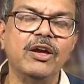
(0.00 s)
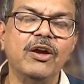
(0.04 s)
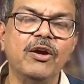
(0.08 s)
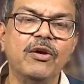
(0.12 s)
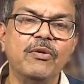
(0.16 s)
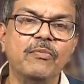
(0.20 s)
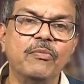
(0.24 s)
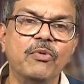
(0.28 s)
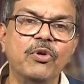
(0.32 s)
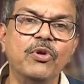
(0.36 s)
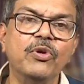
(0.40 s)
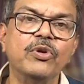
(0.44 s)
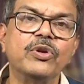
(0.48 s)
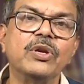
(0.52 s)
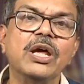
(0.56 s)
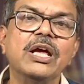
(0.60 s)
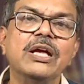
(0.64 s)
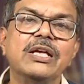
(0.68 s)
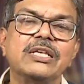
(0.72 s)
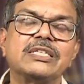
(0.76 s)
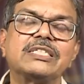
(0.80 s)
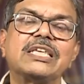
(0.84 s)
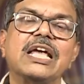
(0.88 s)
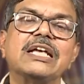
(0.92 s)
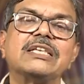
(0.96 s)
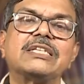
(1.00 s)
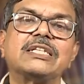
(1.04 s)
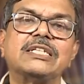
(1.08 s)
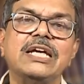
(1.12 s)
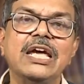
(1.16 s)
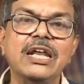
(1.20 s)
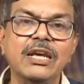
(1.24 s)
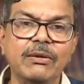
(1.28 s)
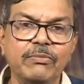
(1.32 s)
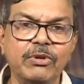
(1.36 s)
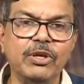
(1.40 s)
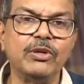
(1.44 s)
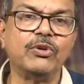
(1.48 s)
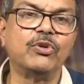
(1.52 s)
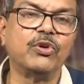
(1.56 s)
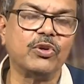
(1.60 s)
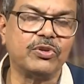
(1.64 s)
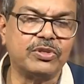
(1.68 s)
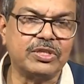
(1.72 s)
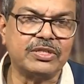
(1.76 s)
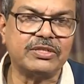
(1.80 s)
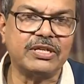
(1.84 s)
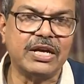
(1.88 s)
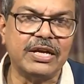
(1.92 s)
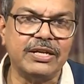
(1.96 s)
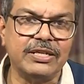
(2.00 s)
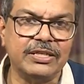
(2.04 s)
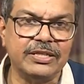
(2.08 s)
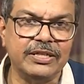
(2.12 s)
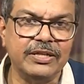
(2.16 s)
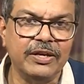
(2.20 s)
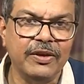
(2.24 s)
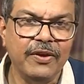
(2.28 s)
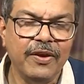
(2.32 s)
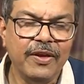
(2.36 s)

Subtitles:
more sustainable growth strategy.